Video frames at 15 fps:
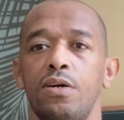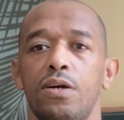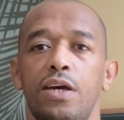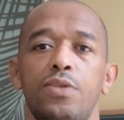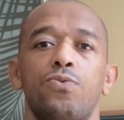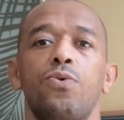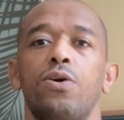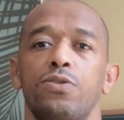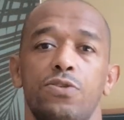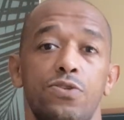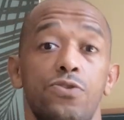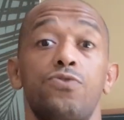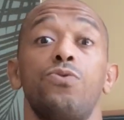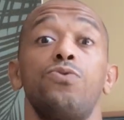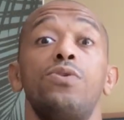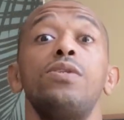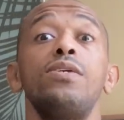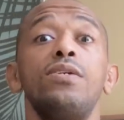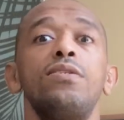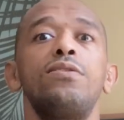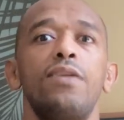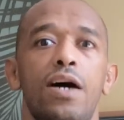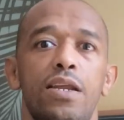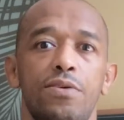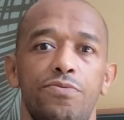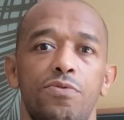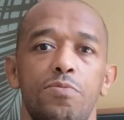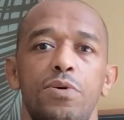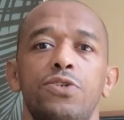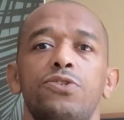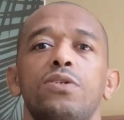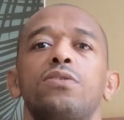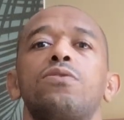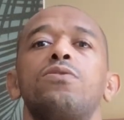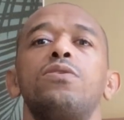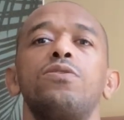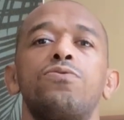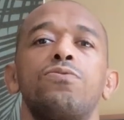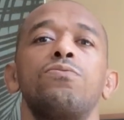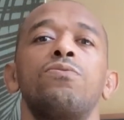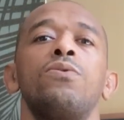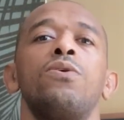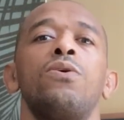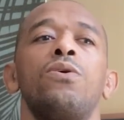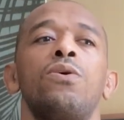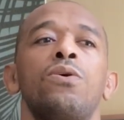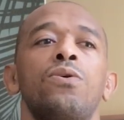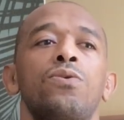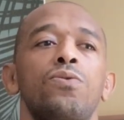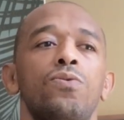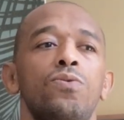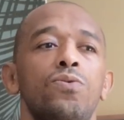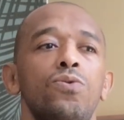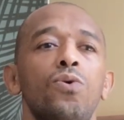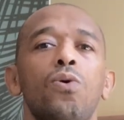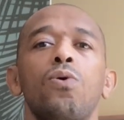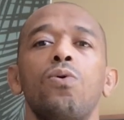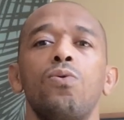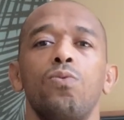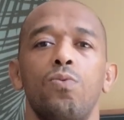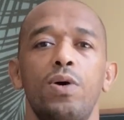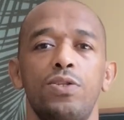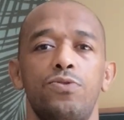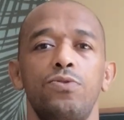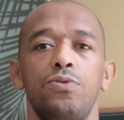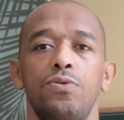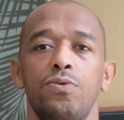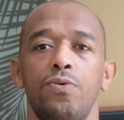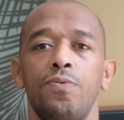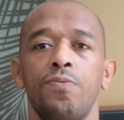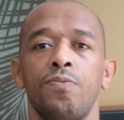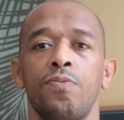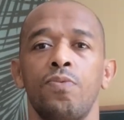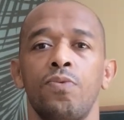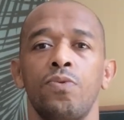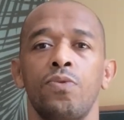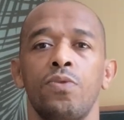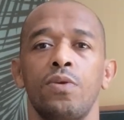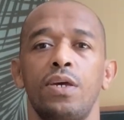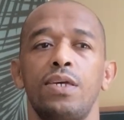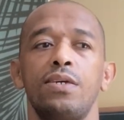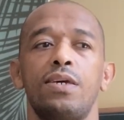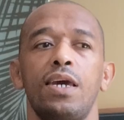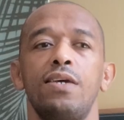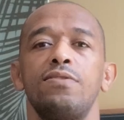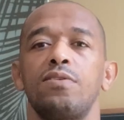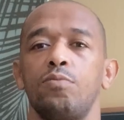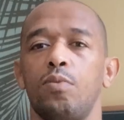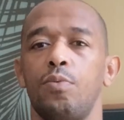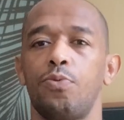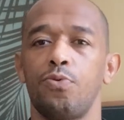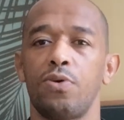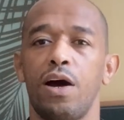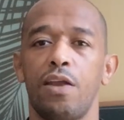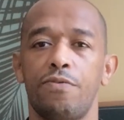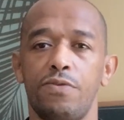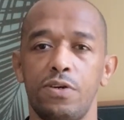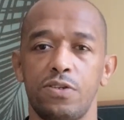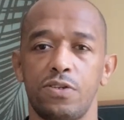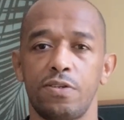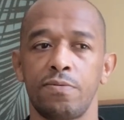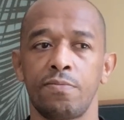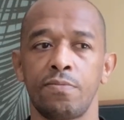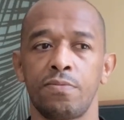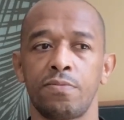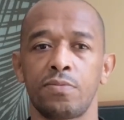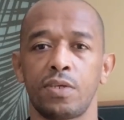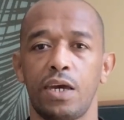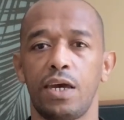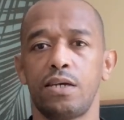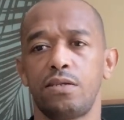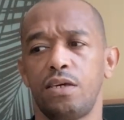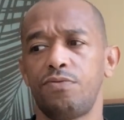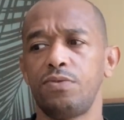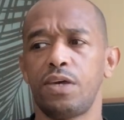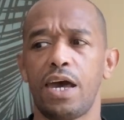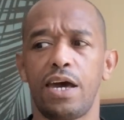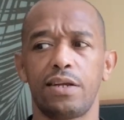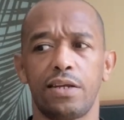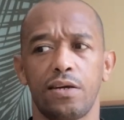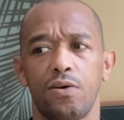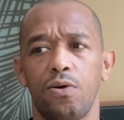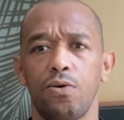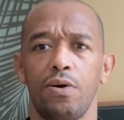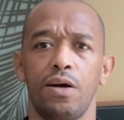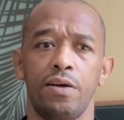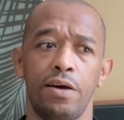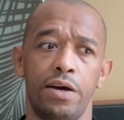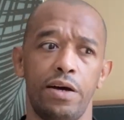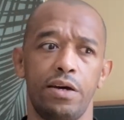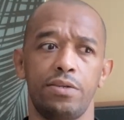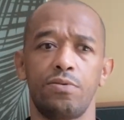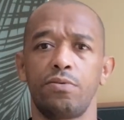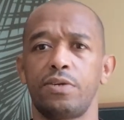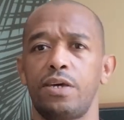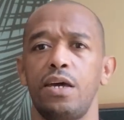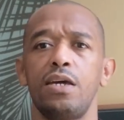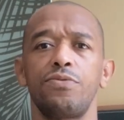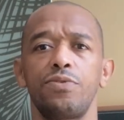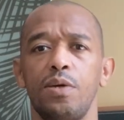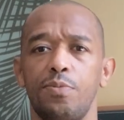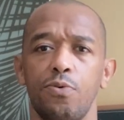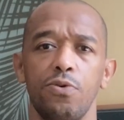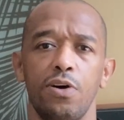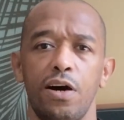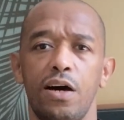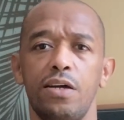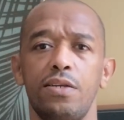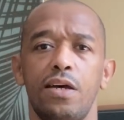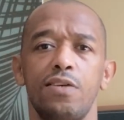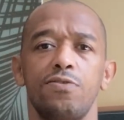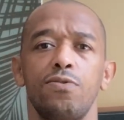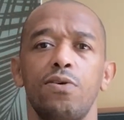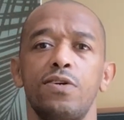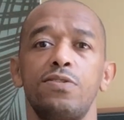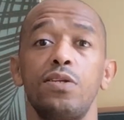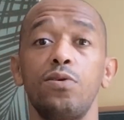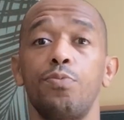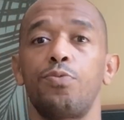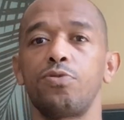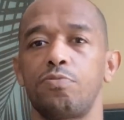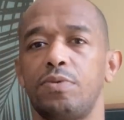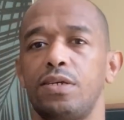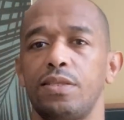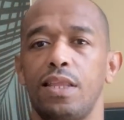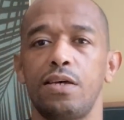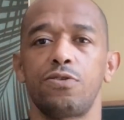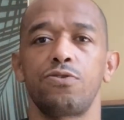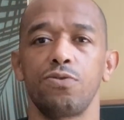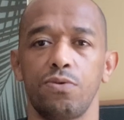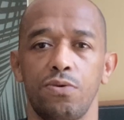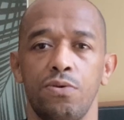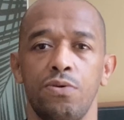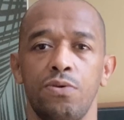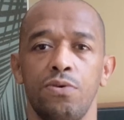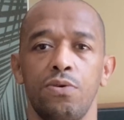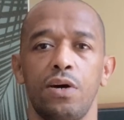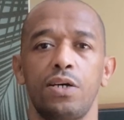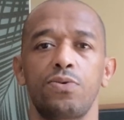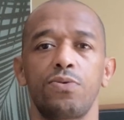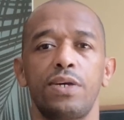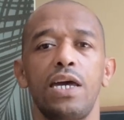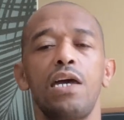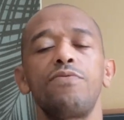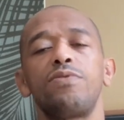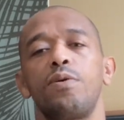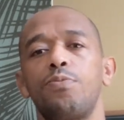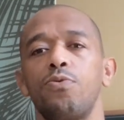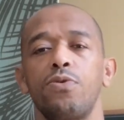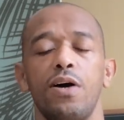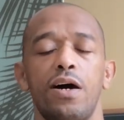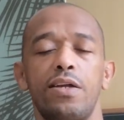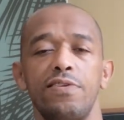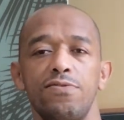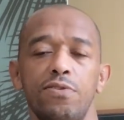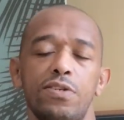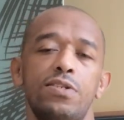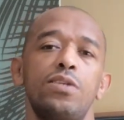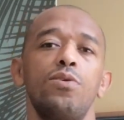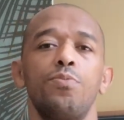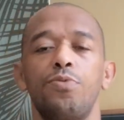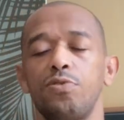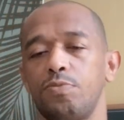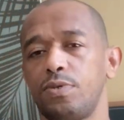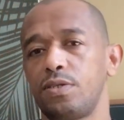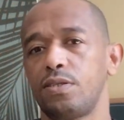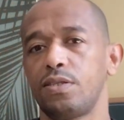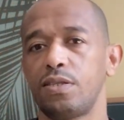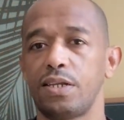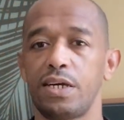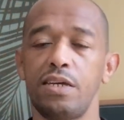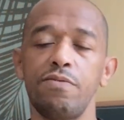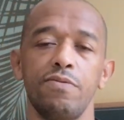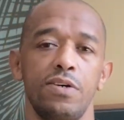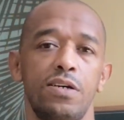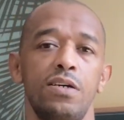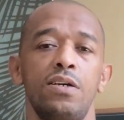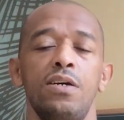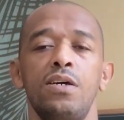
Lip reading: headquarters. So you need that information. You need to know what to do in case someone pull guard first. And even add, like, oh, I don't care if they pull guard as long as they don't put me in lasso. I don't care if they pull guard as long as they don't put me in De La Riva.